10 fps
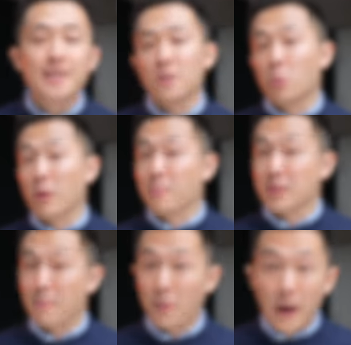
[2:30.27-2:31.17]
the
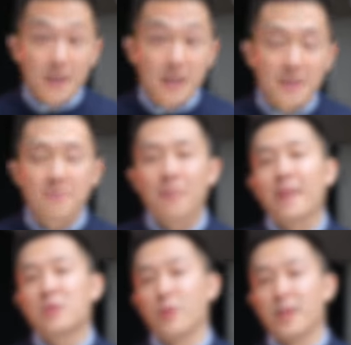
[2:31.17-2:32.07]
20% projects
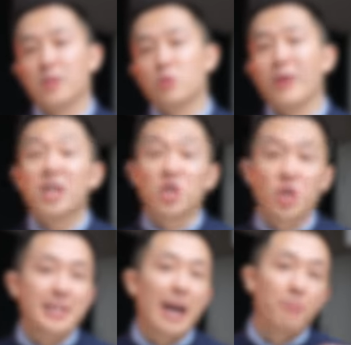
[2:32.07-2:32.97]
to illustrate
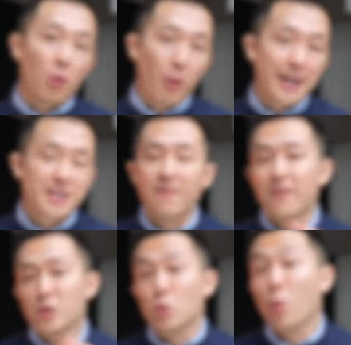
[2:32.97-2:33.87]
just how proactive
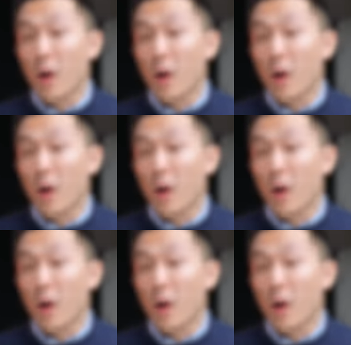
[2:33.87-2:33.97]
you